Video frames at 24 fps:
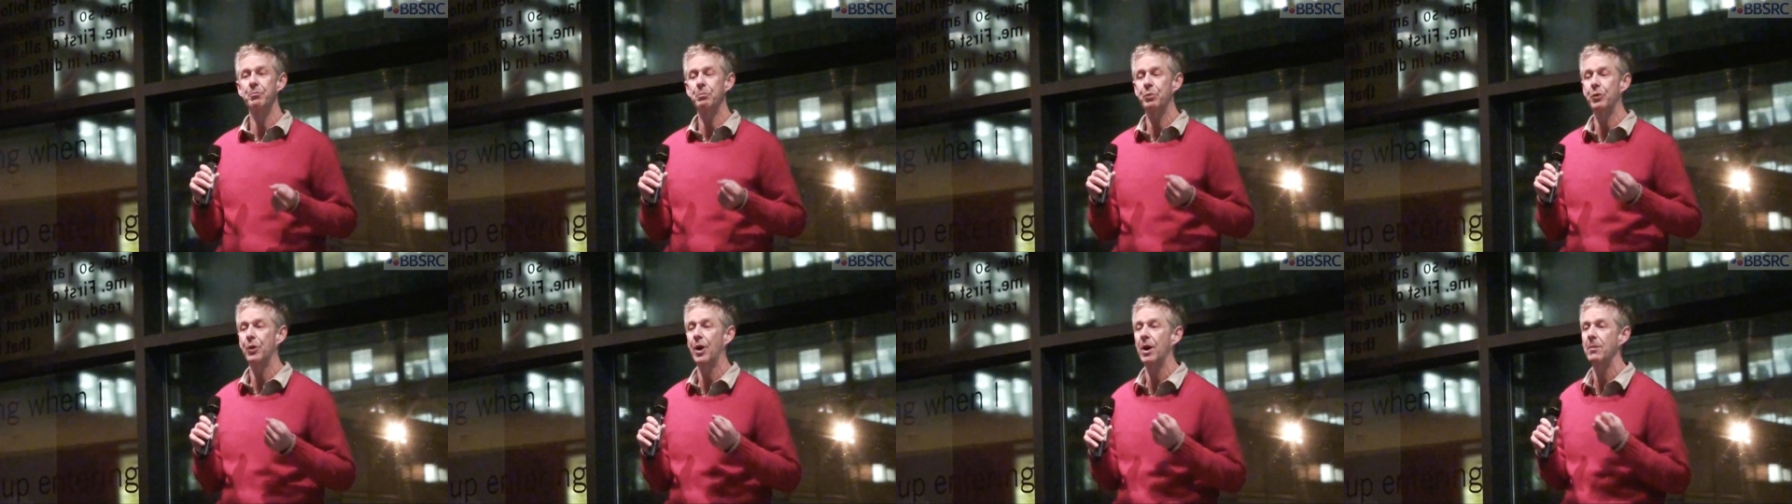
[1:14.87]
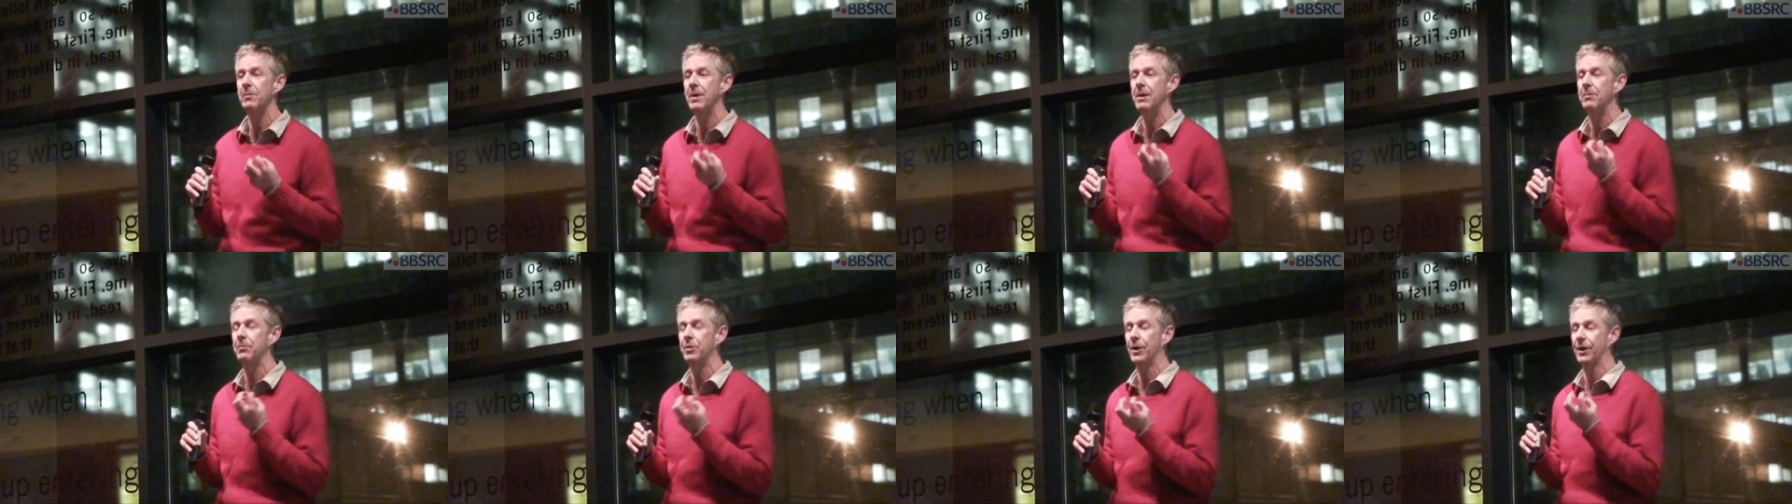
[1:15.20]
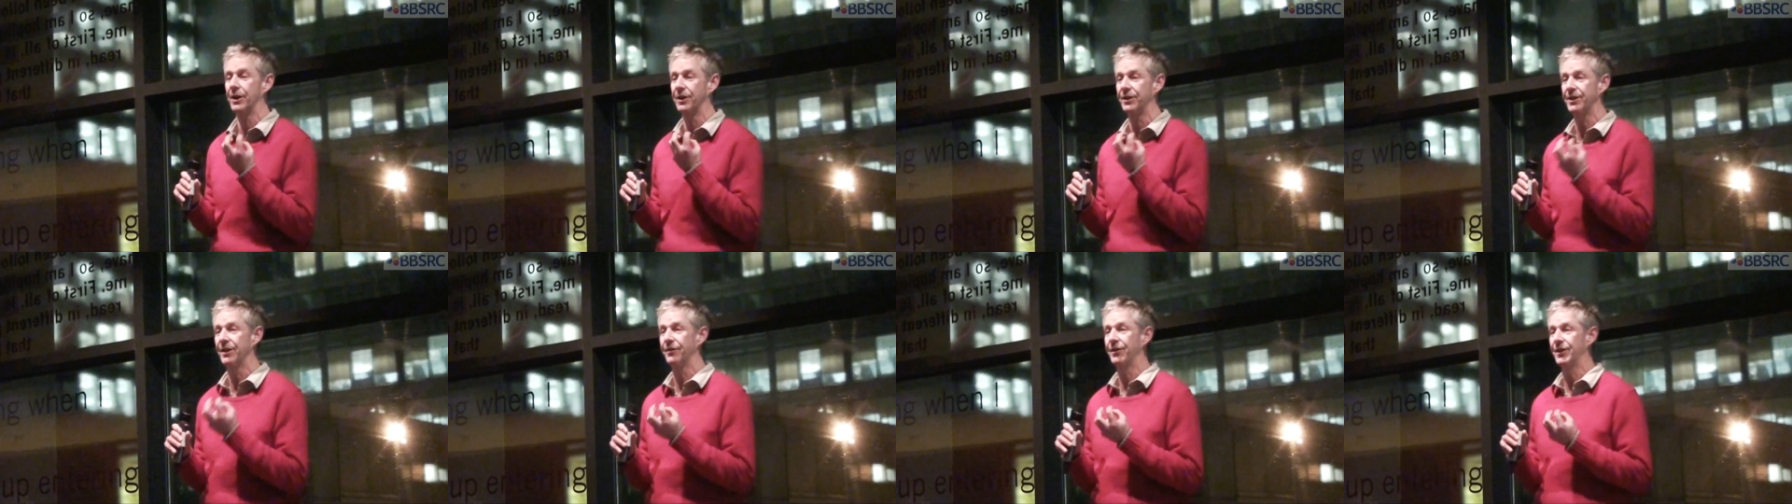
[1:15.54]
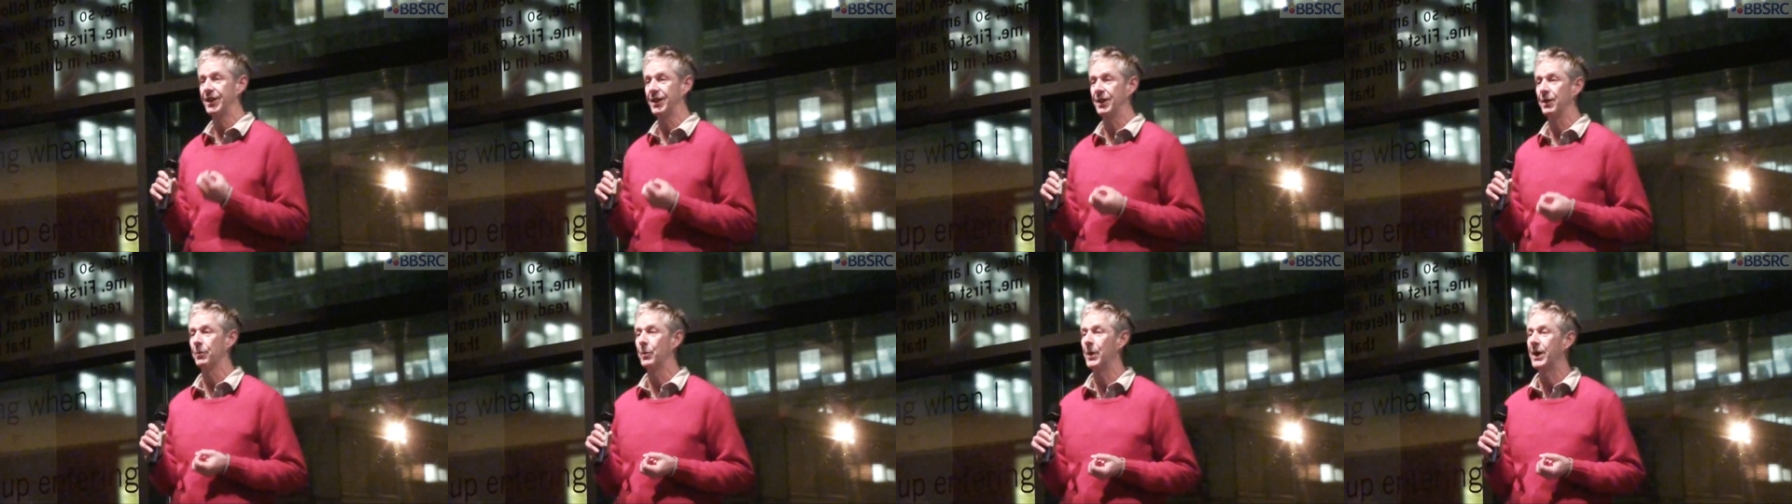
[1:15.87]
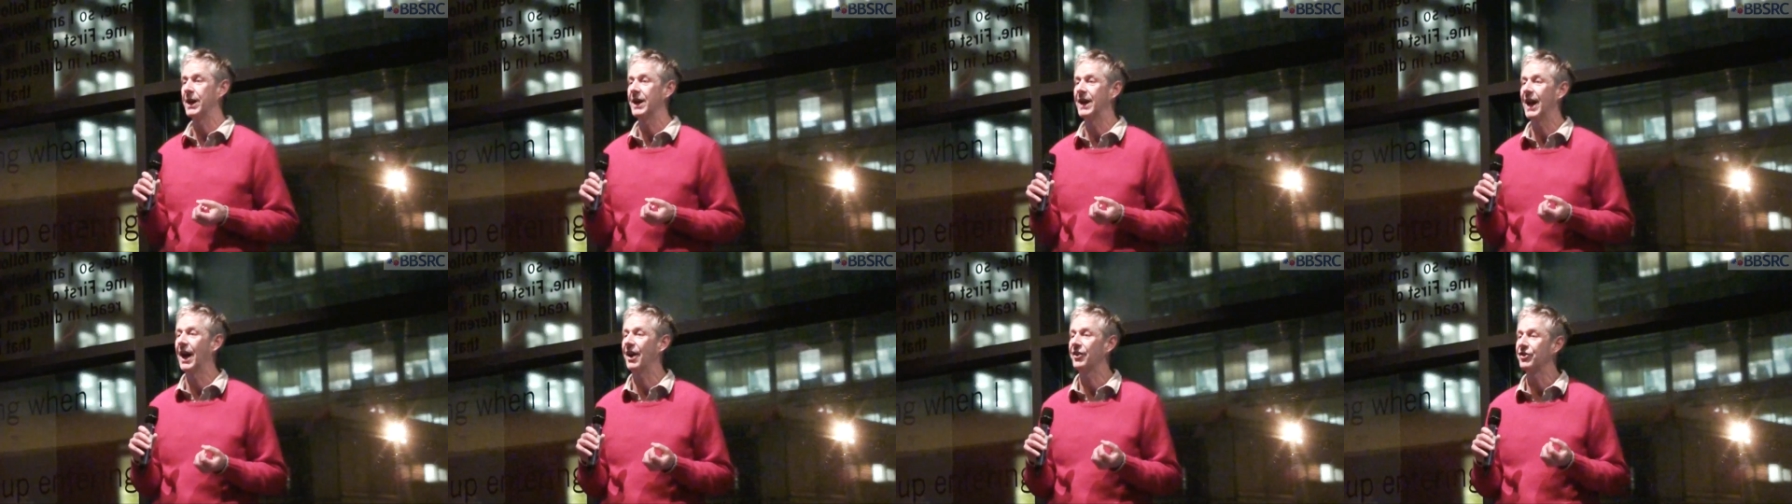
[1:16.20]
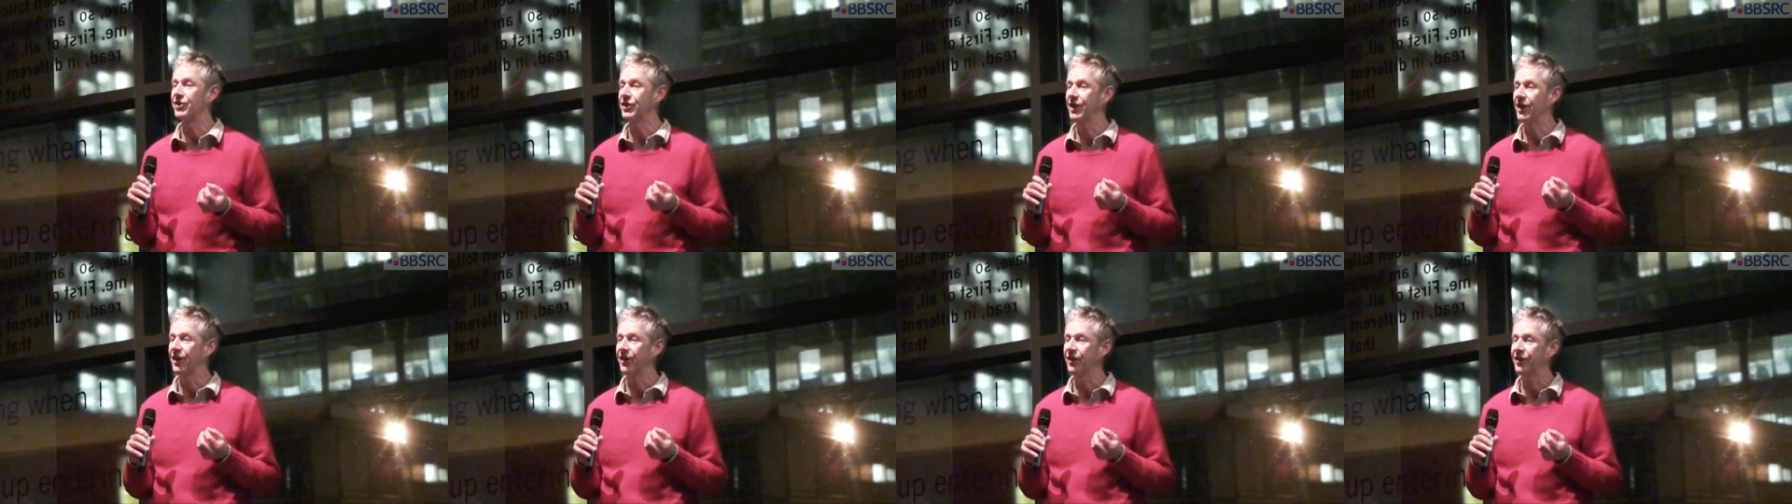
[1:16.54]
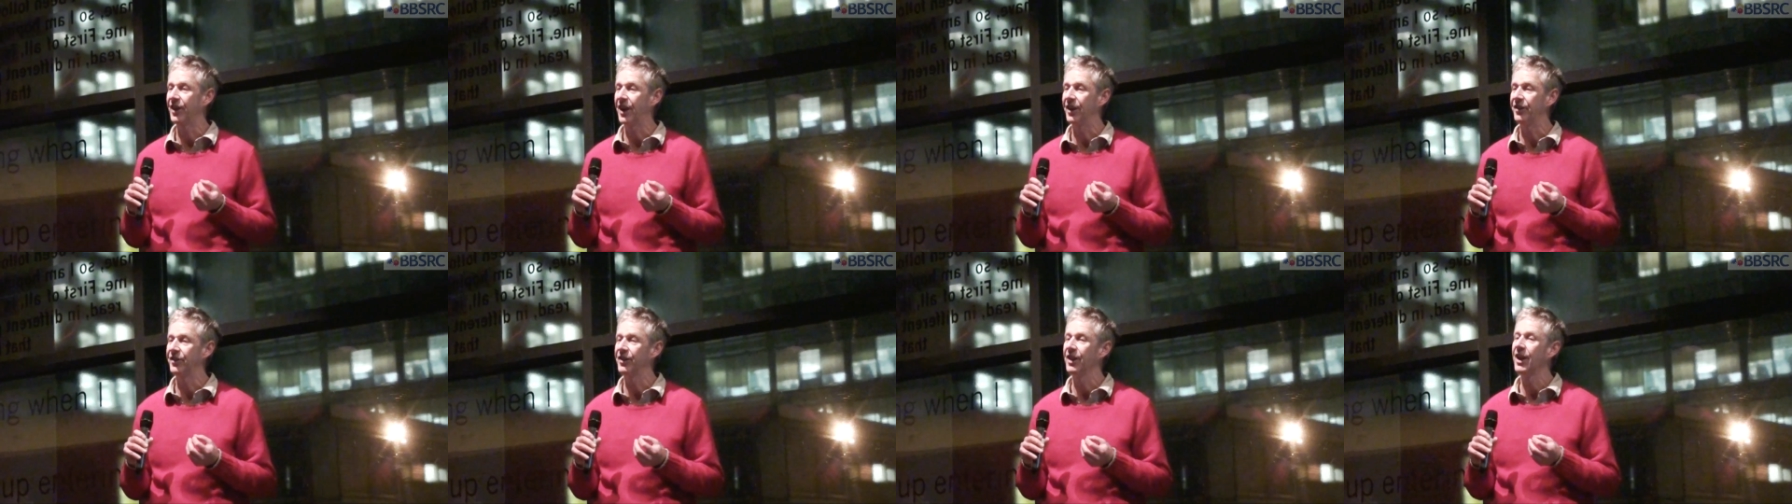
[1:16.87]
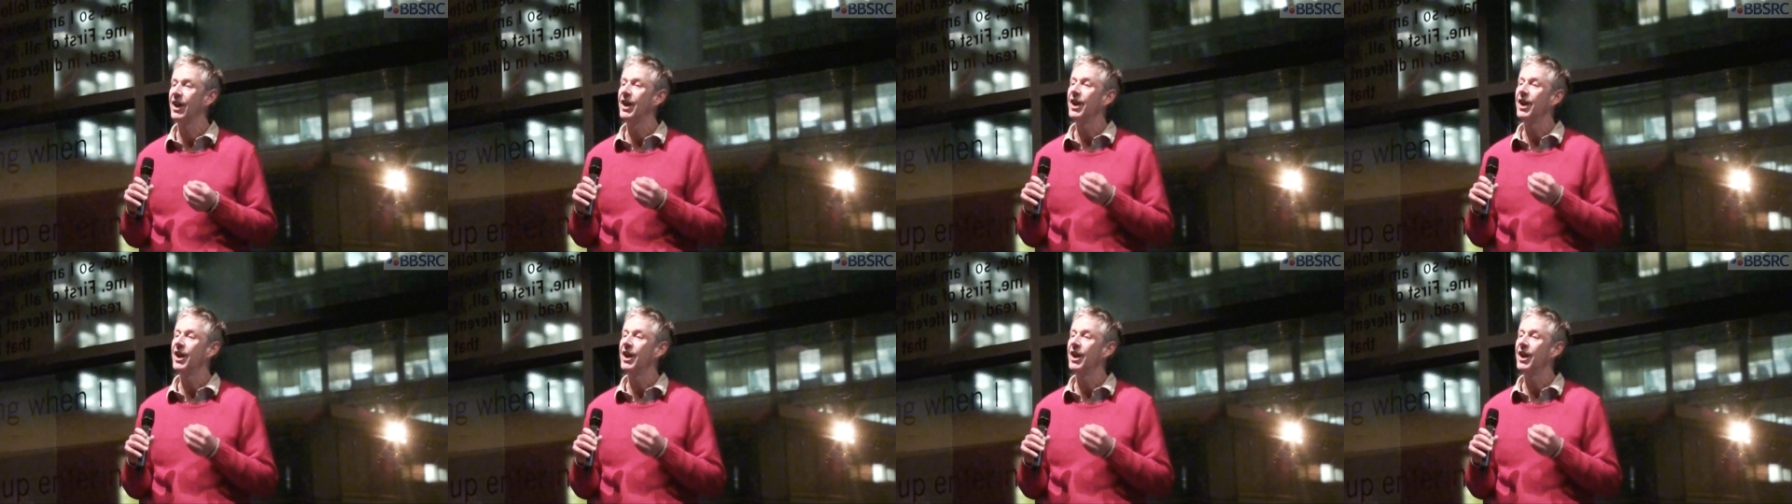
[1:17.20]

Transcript: primary productivity that we can actually access.